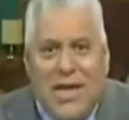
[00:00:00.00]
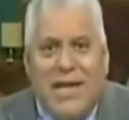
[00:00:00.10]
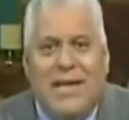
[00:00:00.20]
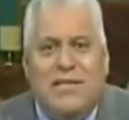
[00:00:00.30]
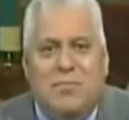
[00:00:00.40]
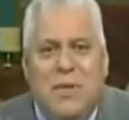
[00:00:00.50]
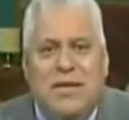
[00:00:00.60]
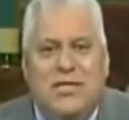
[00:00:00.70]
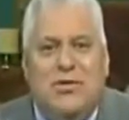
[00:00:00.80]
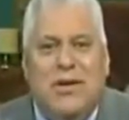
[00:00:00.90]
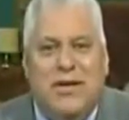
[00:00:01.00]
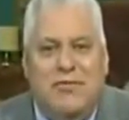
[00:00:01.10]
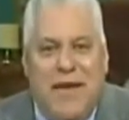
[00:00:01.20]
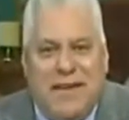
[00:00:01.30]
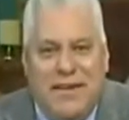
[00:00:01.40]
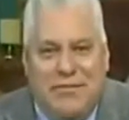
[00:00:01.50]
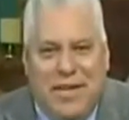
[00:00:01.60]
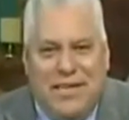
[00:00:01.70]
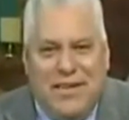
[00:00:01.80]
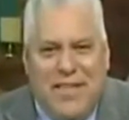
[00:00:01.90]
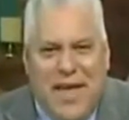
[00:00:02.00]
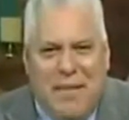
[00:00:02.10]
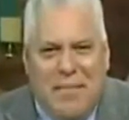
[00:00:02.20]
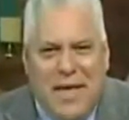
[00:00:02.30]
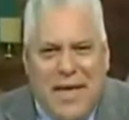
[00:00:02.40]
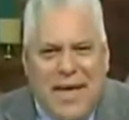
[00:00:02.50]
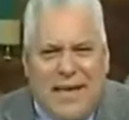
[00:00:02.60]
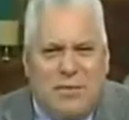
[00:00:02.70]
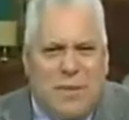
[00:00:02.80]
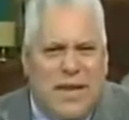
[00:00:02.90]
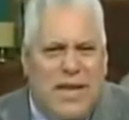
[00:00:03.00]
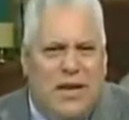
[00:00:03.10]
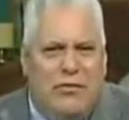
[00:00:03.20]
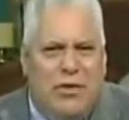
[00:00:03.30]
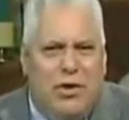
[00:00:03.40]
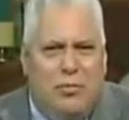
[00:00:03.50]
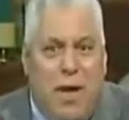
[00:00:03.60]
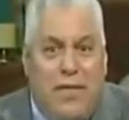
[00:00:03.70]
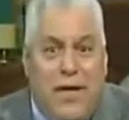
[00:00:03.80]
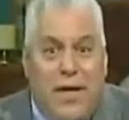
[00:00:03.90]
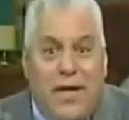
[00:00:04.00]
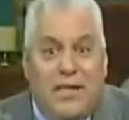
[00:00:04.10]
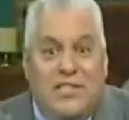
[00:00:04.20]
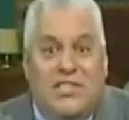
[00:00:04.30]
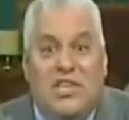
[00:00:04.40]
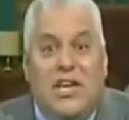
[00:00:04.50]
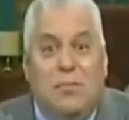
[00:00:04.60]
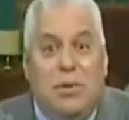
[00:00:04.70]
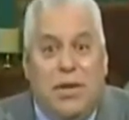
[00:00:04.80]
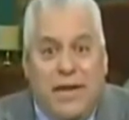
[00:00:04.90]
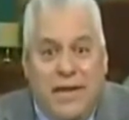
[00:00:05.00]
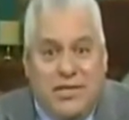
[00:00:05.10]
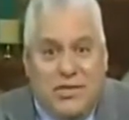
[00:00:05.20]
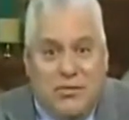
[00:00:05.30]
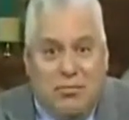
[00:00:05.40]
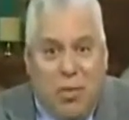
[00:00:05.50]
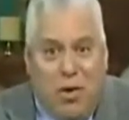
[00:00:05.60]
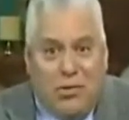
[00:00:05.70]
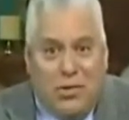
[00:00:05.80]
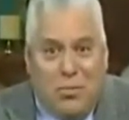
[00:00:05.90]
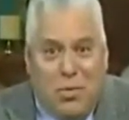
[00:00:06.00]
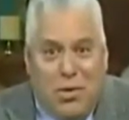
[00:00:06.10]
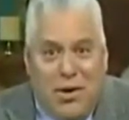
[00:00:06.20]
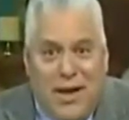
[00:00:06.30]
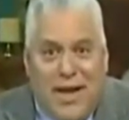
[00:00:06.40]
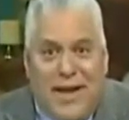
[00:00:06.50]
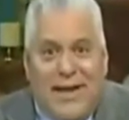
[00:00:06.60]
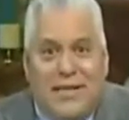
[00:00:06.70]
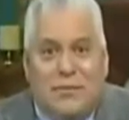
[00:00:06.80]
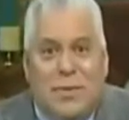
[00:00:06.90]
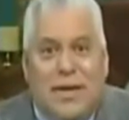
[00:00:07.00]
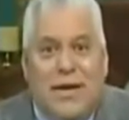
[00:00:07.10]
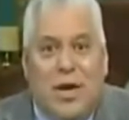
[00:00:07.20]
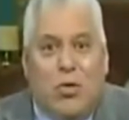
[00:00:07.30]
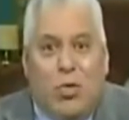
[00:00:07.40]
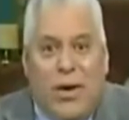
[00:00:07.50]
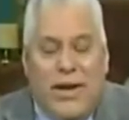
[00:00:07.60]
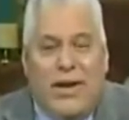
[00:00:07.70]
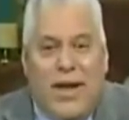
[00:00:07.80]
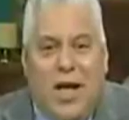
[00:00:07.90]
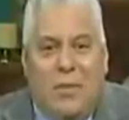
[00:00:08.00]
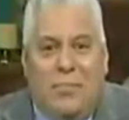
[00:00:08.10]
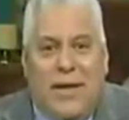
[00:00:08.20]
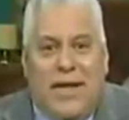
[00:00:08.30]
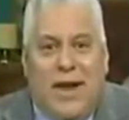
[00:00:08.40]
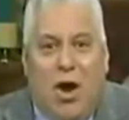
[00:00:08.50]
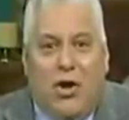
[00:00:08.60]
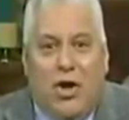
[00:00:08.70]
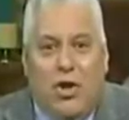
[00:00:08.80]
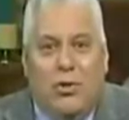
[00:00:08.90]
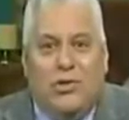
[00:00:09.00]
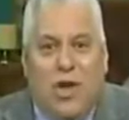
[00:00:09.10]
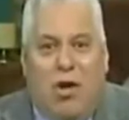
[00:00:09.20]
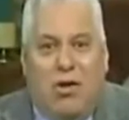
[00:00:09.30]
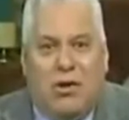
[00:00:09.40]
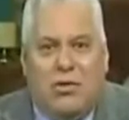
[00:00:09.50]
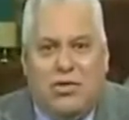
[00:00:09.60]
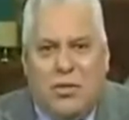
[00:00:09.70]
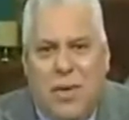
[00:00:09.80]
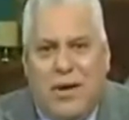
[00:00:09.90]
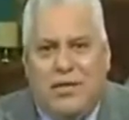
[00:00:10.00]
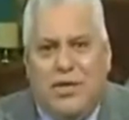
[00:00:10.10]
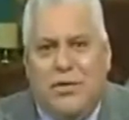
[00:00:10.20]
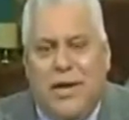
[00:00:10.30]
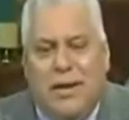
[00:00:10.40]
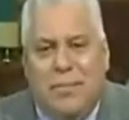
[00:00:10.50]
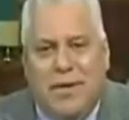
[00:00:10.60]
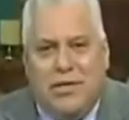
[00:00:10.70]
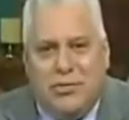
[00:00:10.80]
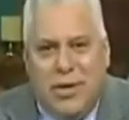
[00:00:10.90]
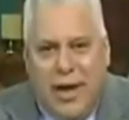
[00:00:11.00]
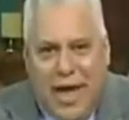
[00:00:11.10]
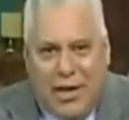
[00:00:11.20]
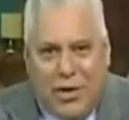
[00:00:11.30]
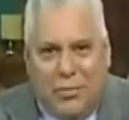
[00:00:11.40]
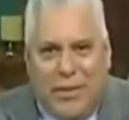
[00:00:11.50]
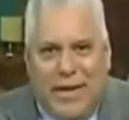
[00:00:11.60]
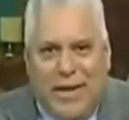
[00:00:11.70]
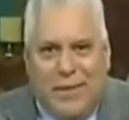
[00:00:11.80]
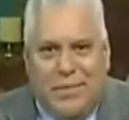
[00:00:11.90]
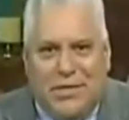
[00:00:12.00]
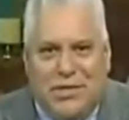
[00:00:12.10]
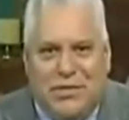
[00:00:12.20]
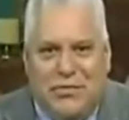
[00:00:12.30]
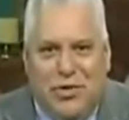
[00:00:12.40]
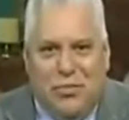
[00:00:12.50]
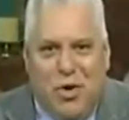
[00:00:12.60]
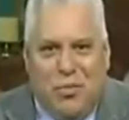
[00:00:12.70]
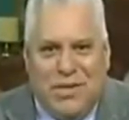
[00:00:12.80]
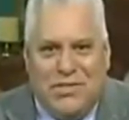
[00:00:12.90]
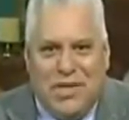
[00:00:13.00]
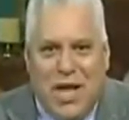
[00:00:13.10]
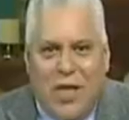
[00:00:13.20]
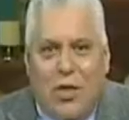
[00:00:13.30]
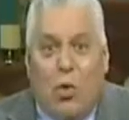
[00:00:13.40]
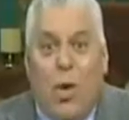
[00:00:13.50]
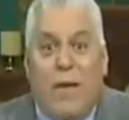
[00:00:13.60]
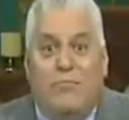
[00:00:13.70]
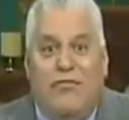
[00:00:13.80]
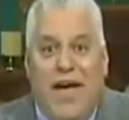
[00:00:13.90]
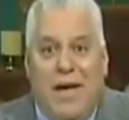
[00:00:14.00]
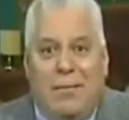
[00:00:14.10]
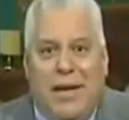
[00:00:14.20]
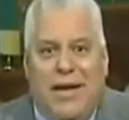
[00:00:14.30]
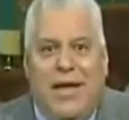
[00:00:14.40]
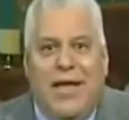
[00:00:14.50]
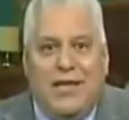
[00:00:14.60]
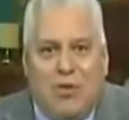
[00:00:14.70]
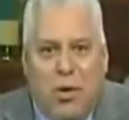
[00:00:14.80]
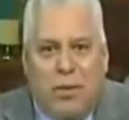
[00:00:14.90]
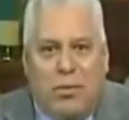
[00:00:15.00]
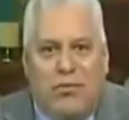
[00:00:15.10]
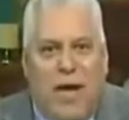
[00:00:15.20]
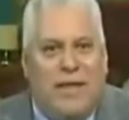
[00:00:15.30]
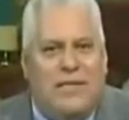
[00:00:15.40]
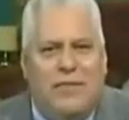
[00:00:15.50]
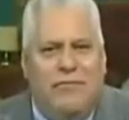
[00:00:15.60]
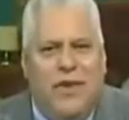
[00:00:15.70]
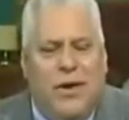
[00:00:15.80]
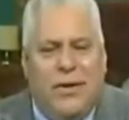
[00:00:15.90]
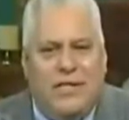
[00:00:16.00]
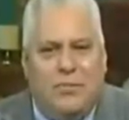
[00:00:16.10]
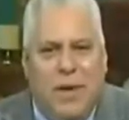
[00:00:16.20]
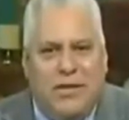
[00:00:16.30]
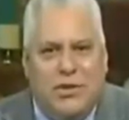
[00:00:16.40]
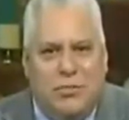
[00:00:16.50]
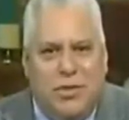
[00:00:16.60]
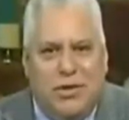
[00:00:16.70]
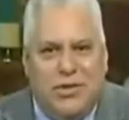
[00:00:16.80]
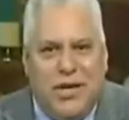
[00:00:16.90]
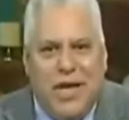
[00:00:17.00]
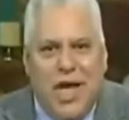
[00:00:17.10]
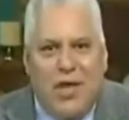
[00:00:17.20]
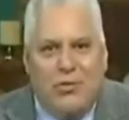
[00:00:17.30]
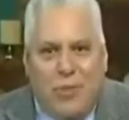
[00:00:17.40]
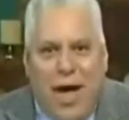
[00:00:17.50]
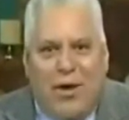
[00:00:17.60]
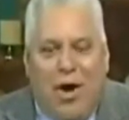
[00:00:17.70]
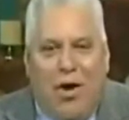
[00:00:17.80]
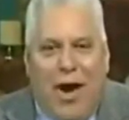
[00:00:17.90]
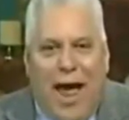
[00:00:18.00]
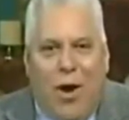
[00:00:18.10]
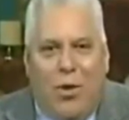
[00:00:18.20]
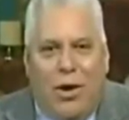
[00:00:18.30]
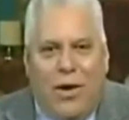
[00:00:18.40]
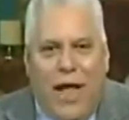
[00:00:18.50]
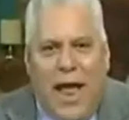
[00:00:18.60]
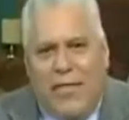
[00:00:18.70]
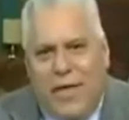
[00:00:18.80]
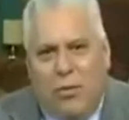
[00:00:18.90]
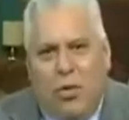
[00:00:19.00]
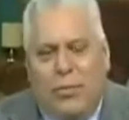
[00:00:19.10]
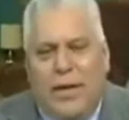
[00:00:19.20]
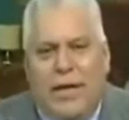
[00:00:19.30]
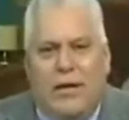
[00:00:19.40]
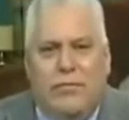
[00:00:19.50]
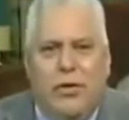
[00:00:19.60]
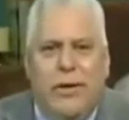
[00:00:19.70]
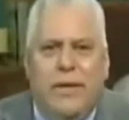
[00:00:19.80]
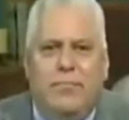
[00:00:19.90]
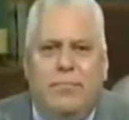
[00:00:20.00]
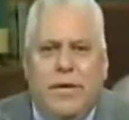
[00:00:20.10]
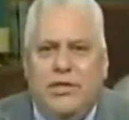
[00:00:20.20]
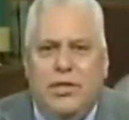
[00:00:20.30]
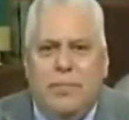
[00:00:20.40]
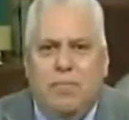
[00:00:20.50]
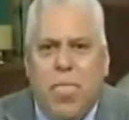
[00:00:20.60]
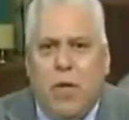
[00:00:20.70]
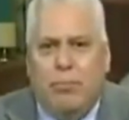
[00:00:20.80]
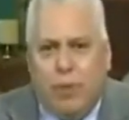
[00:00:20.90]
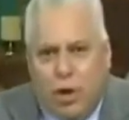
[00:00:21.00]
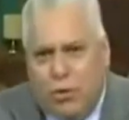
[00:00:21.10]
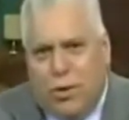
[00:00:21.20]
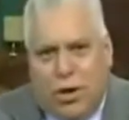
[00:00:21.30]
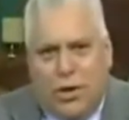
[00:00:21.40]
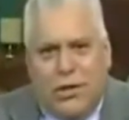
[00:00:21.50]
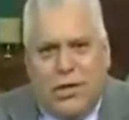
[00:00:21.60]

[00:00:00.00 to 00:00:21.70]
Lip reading: He's ministering effectively to them. He's been interviewed by the city police of Baltimore. He has been written up in news articles about his unique ministry, and you'll meet him in just a few moments. The Webb family is going to provide some very special music throughout our hour, and then we'll be interviewing Bishop Bloomer.